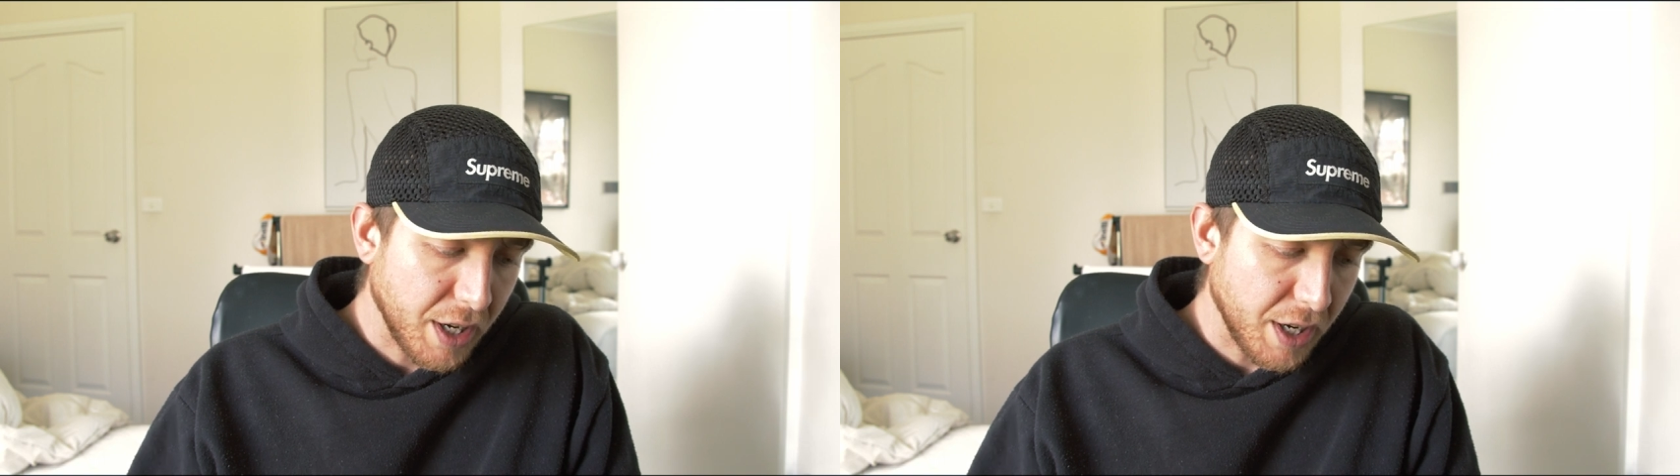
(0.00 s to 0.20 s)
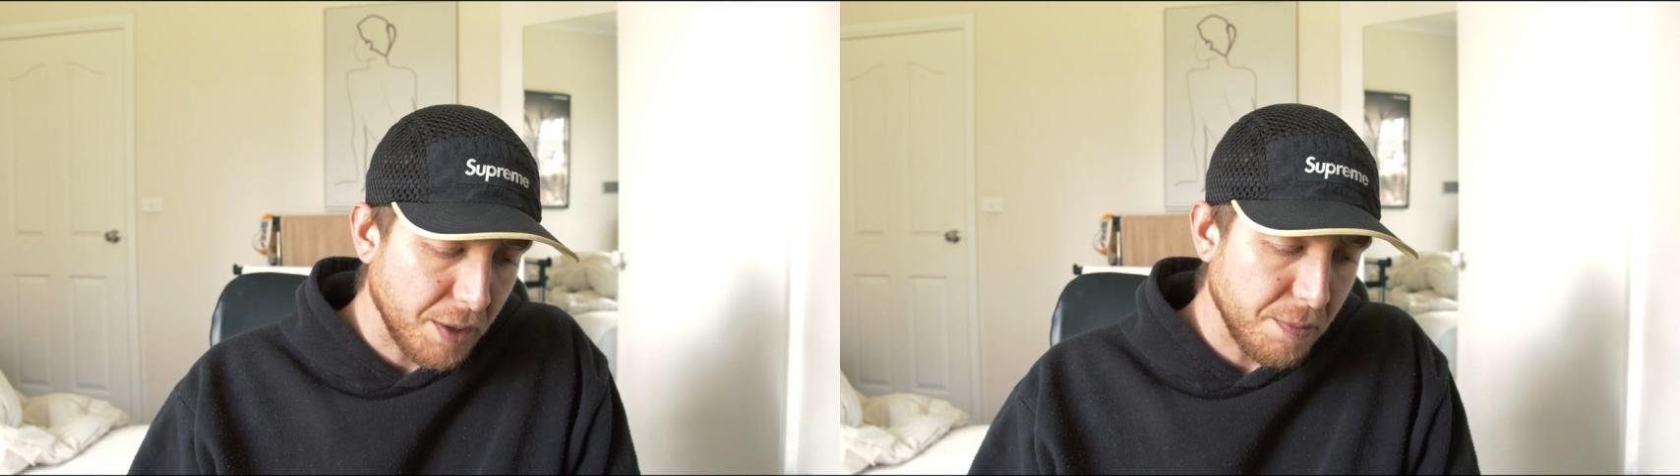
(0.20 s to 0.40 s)

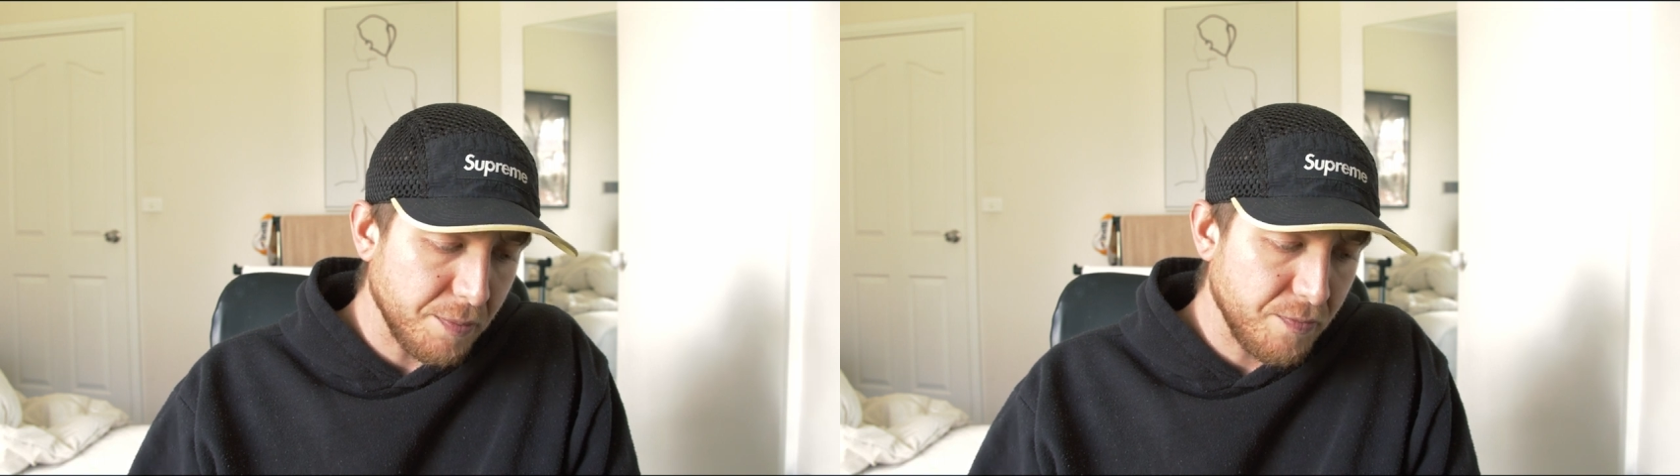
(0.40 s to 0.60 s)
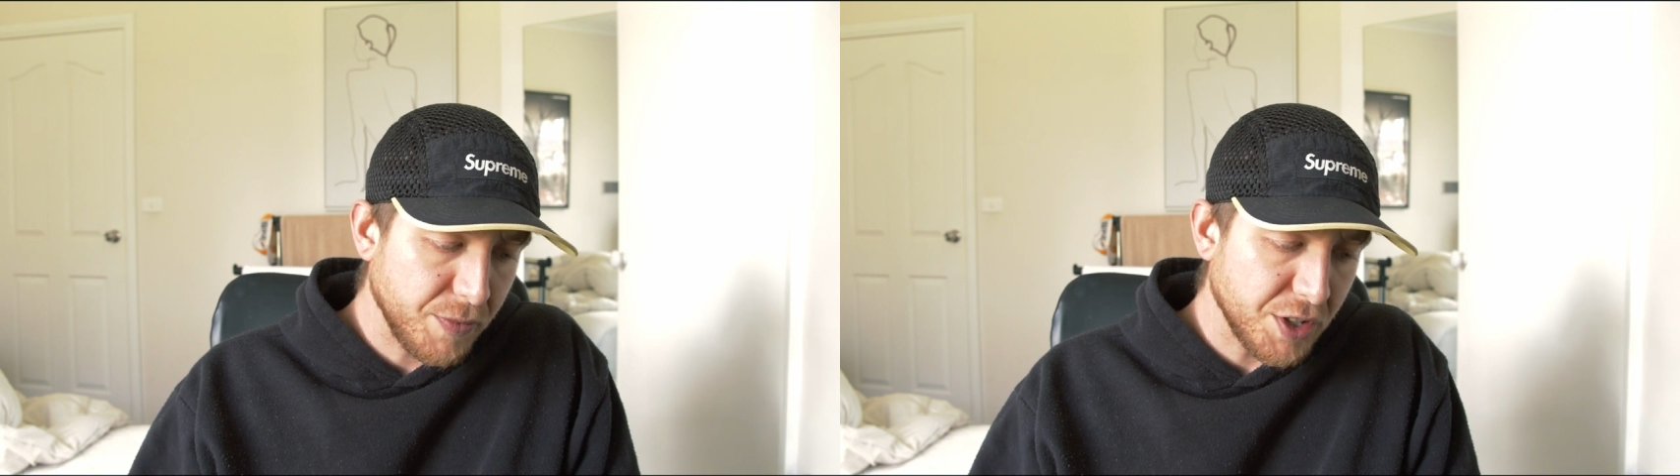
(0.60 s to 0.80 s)

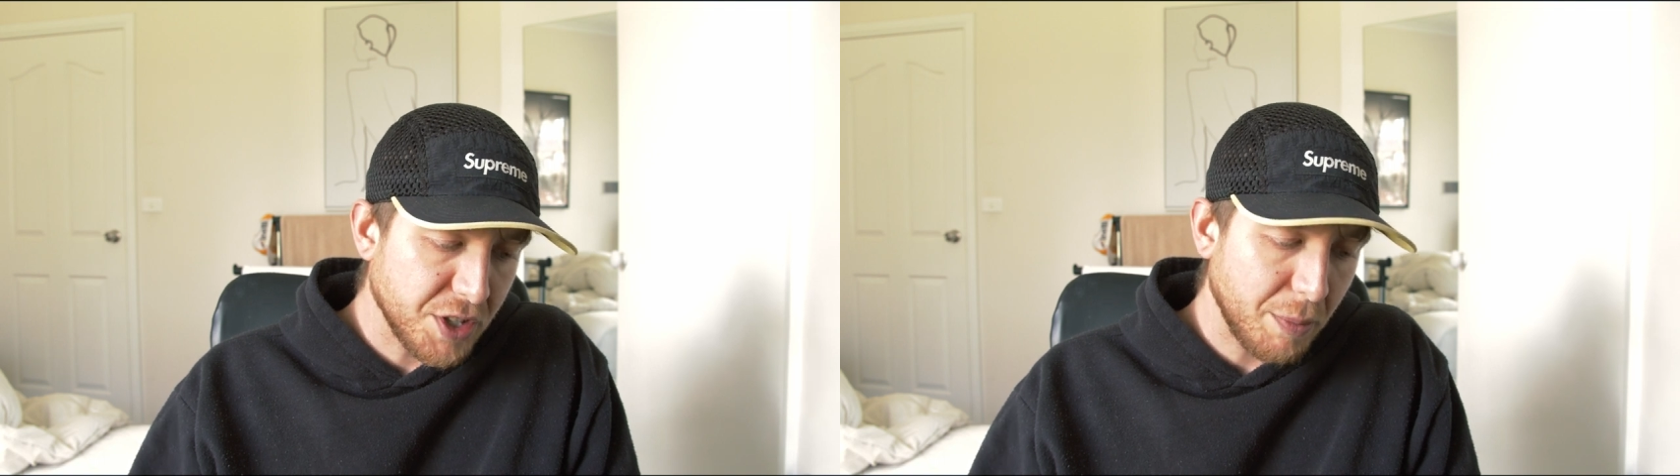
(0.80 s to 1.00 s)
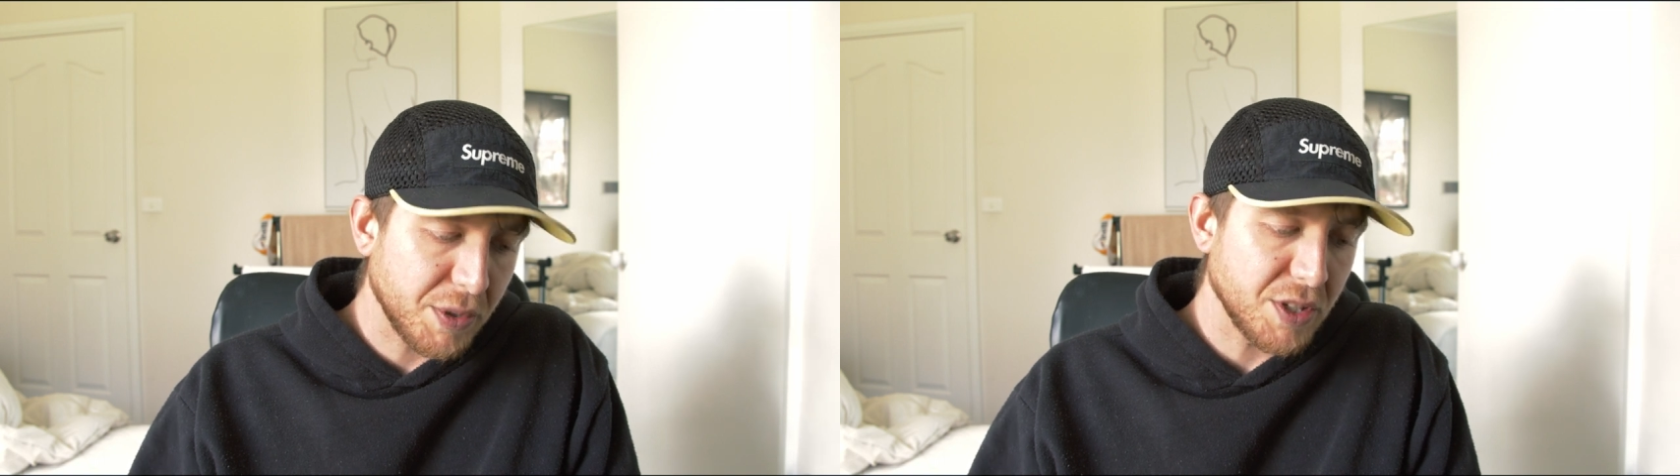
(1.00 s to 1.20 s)
In
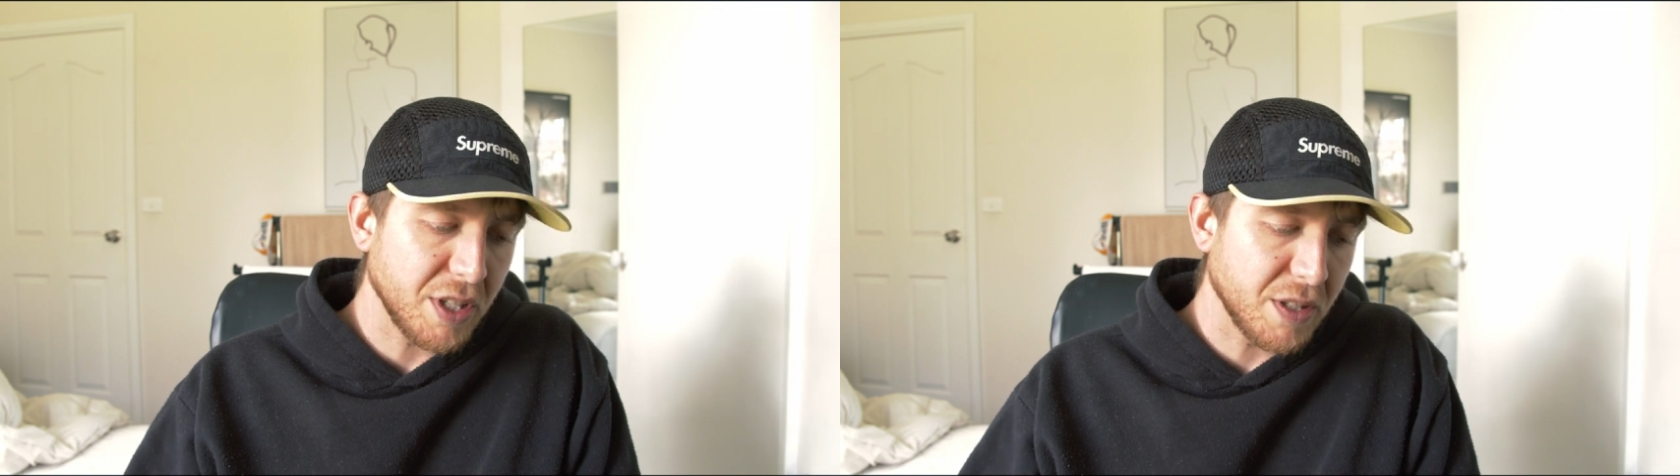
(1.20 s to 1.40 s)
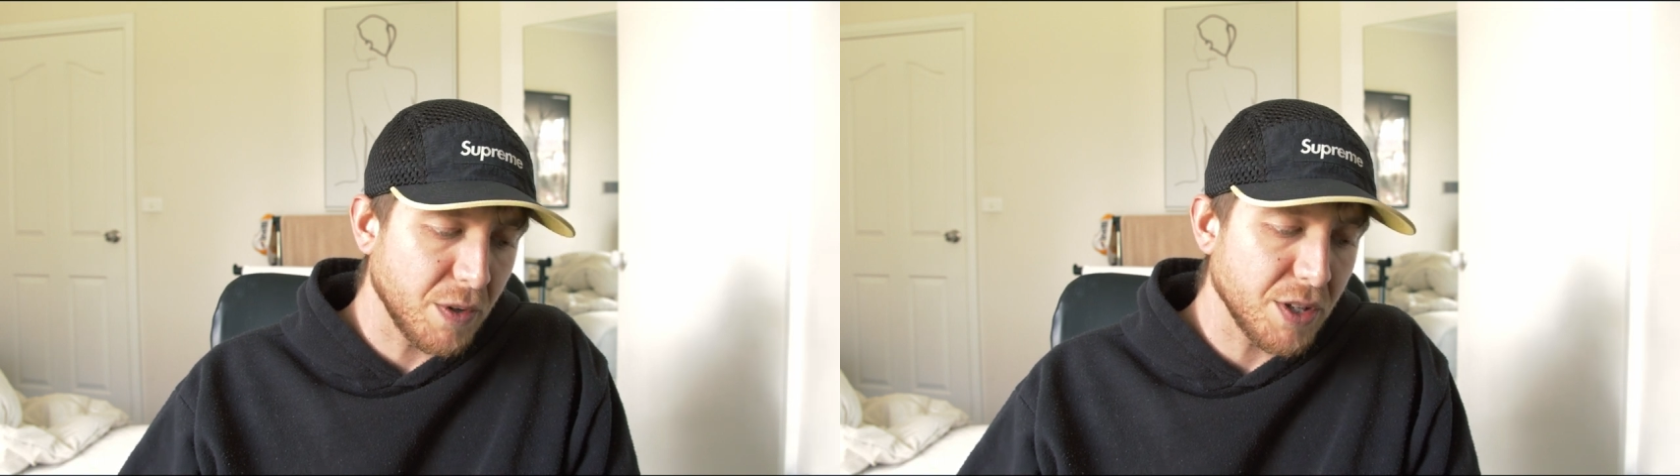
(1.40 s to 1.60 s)
chapter
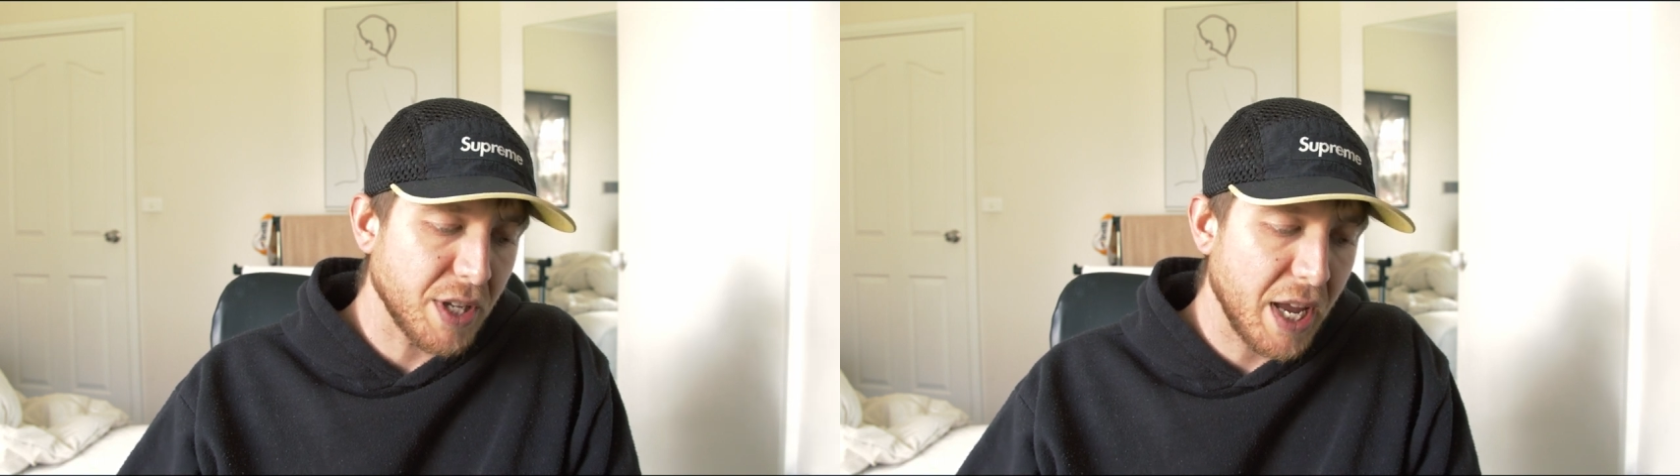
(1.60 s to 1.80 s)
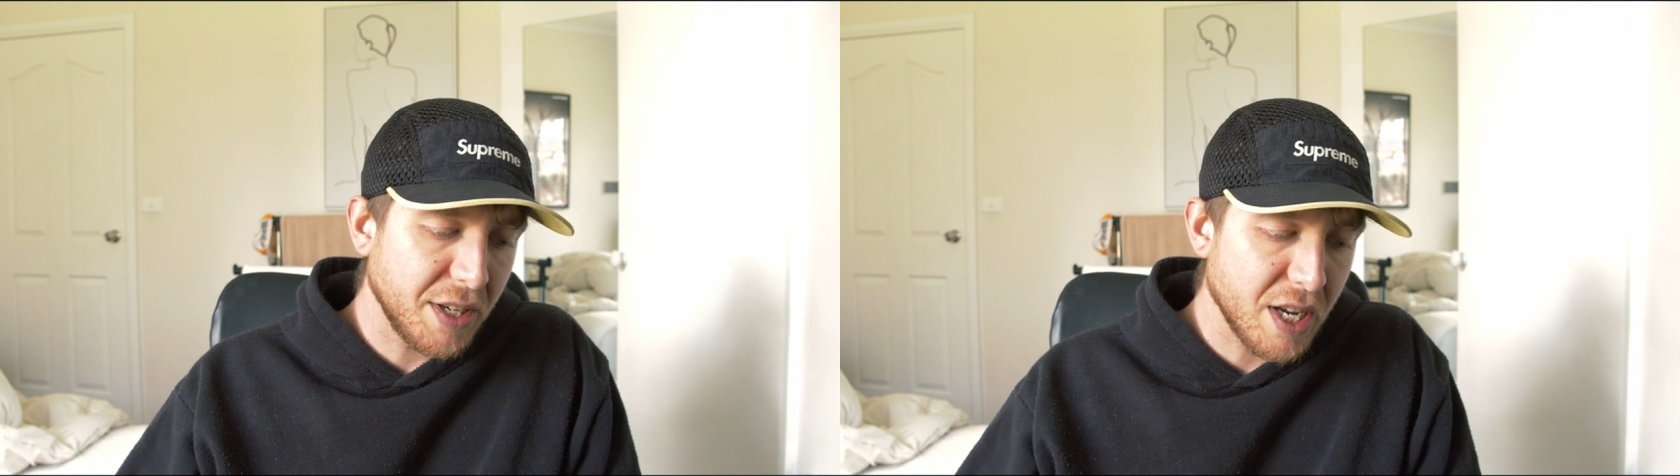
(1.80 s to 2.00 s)
6, verse
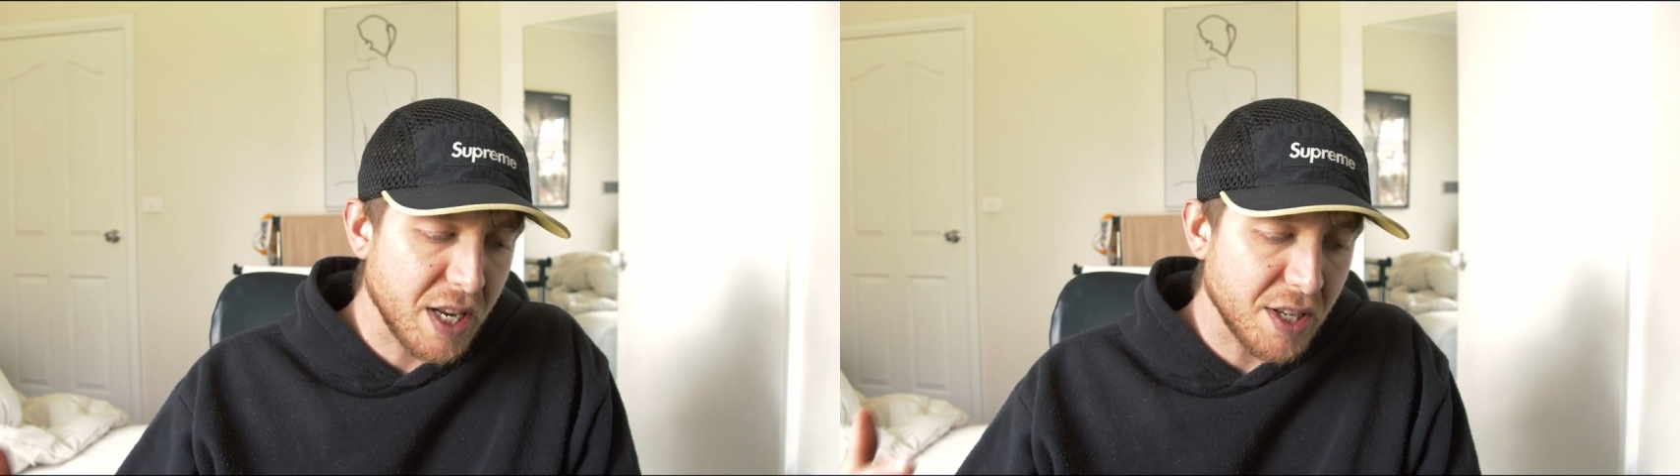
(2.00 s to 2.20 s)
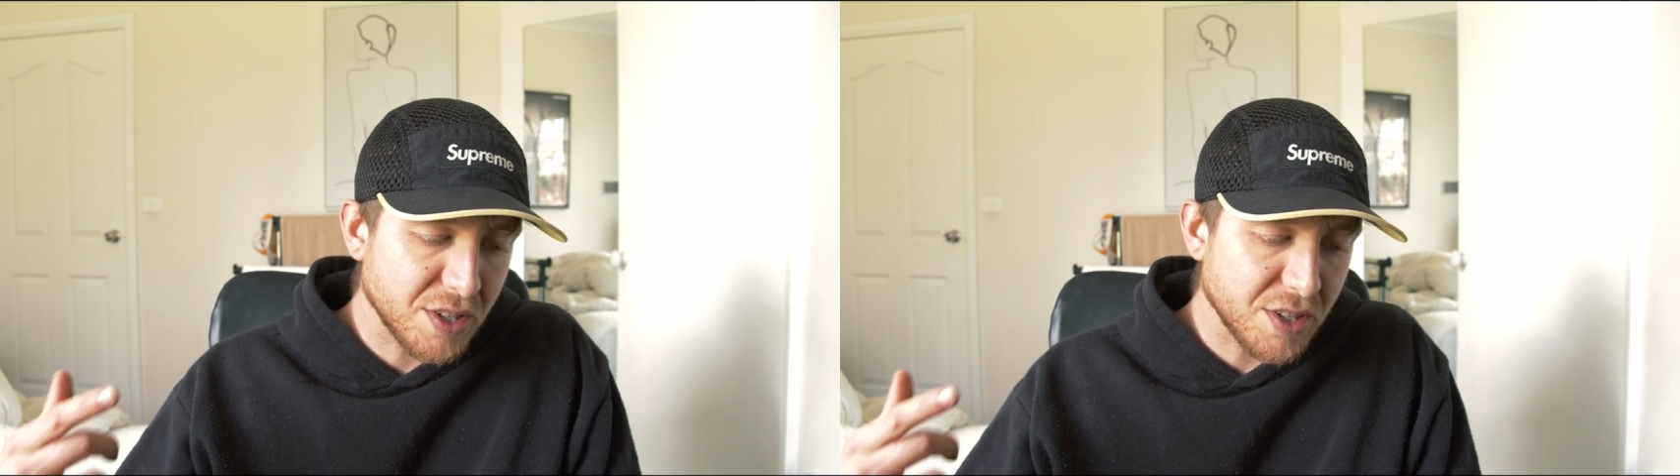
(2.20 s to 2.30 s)
18,